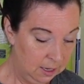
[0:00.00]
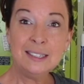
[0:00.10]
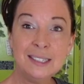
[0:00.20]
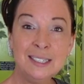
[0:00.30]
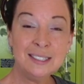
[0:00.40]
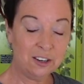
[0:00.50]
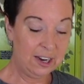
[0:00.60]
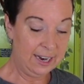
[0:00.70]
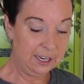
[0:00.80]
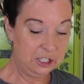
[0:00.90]
These seeds are
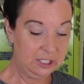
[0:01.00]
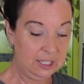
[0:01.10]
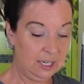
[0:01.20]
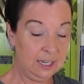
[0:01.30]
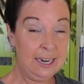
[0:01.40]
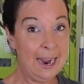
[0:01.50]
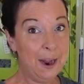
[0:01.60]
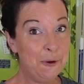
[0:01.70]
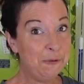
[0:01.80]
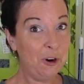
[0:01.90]
actually
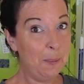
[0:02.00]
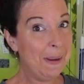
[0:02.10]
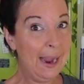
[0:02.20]
now from